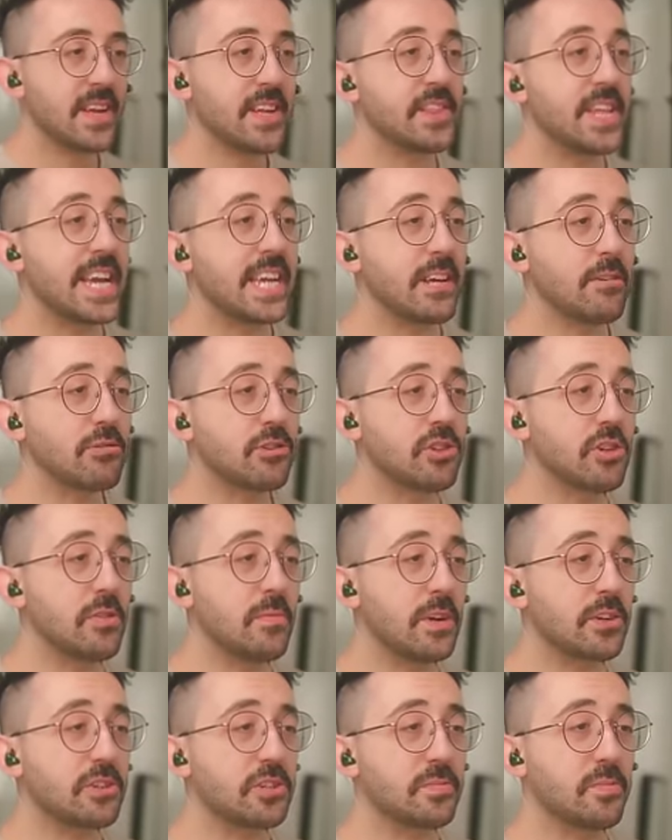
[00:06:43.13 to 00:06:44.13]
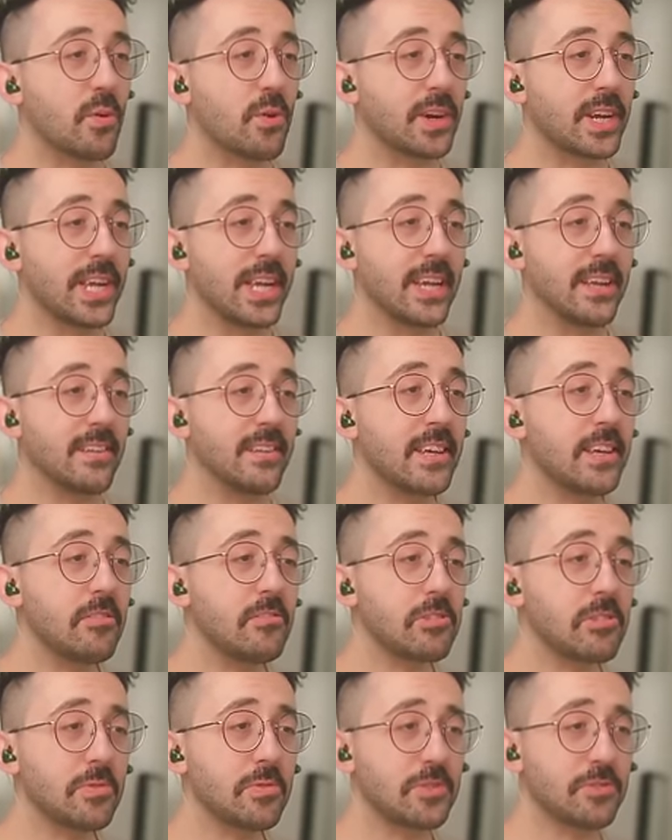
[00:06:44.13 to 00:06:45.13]
Thank you so much, Sporky. Thank you
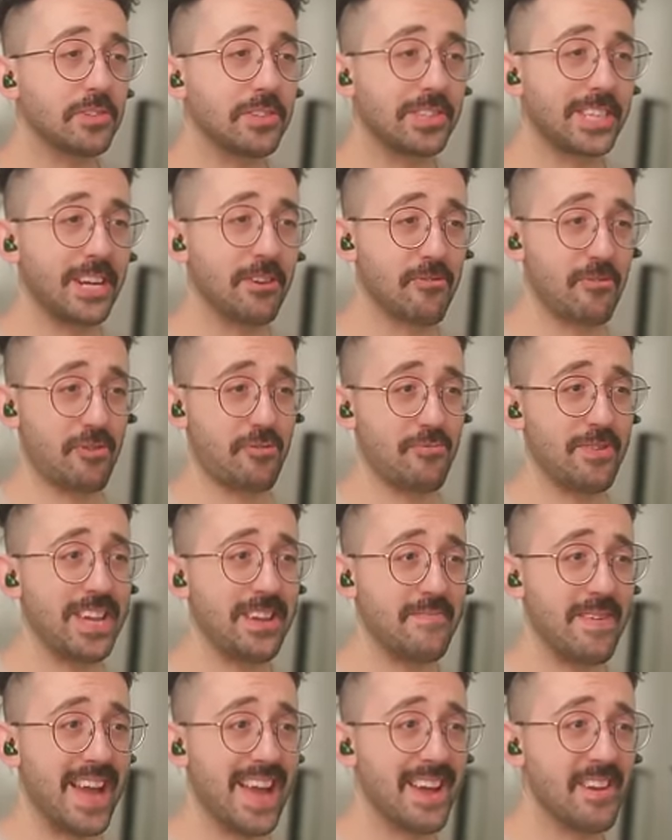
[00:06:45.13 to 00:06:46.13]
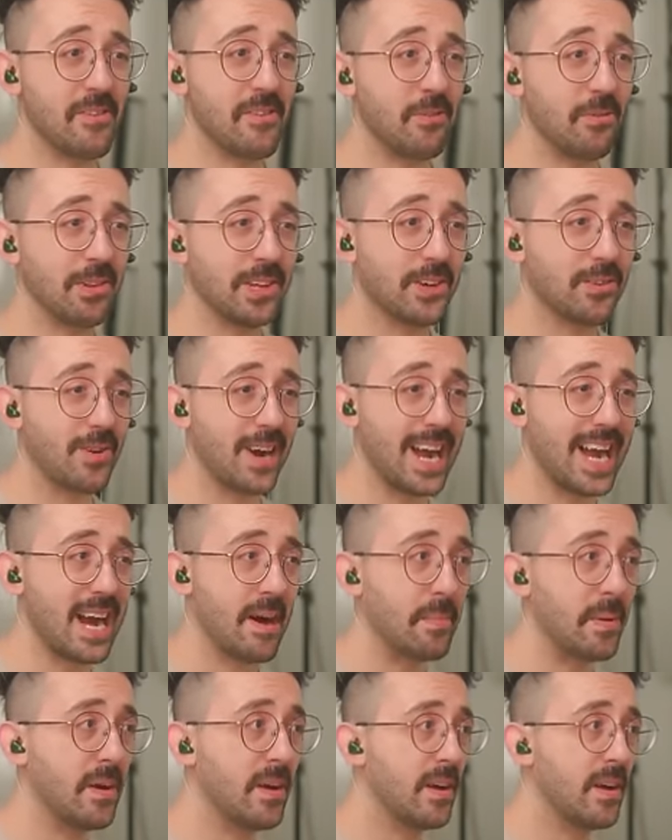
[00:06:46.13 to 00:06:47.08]
so much for the tier three, man. Holy crap.